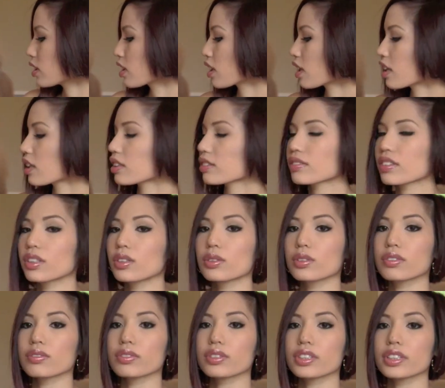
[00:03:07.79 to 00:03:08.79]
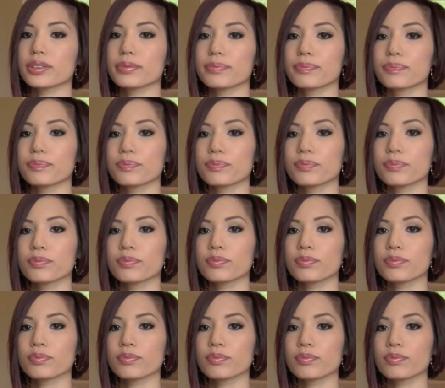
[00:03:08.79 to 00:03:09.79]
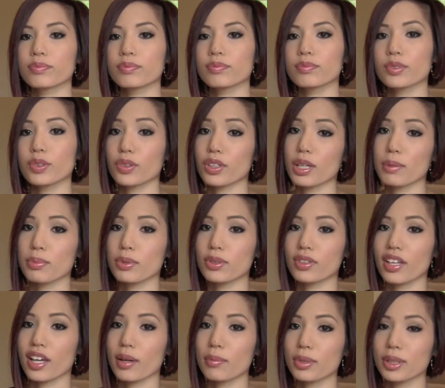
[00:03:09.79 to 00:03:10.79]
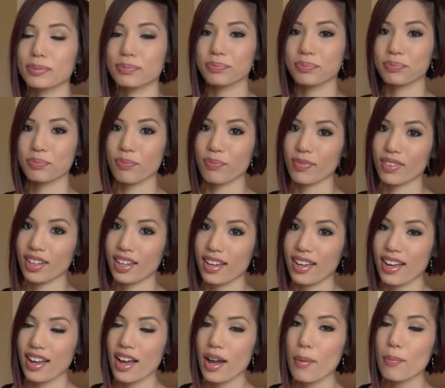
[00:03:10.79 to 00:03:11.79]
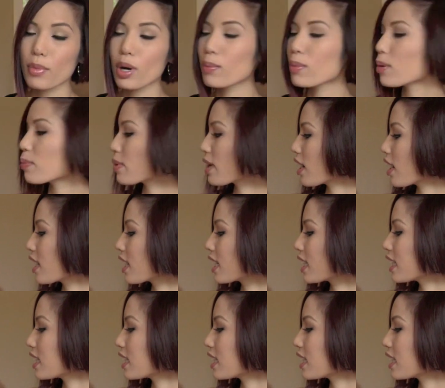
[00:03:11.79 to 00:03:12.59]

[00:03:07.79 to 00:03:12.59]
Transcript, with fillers: okay, I'll hold it for you. It'll keep you in camera. Momo Bear